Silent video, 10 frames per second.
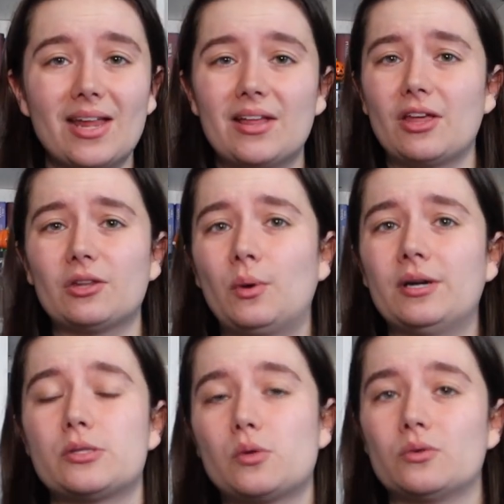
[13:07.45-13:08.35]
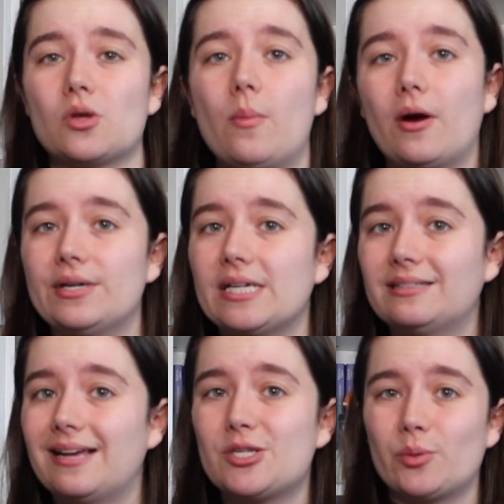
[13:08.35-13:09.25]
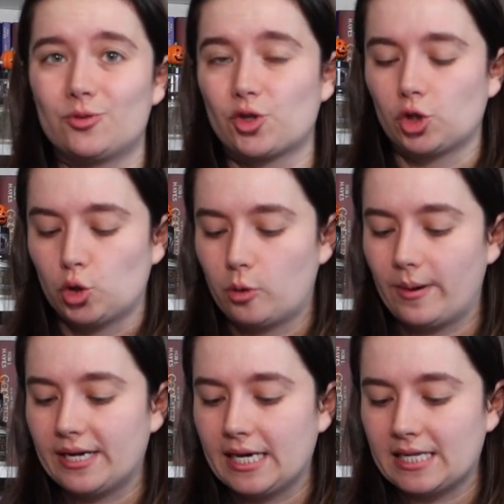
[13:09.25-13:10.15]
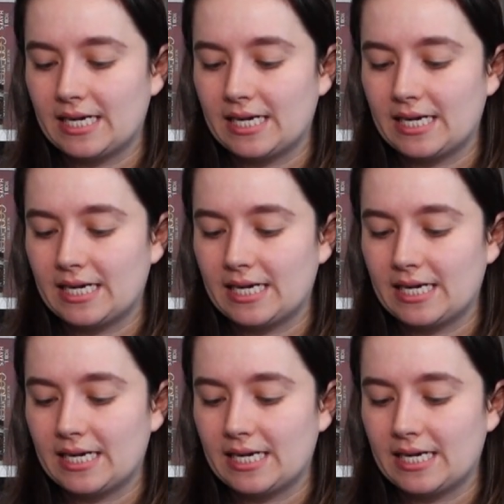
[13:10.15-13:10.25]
The other one is also buried down there, so I'm just going to talk about it.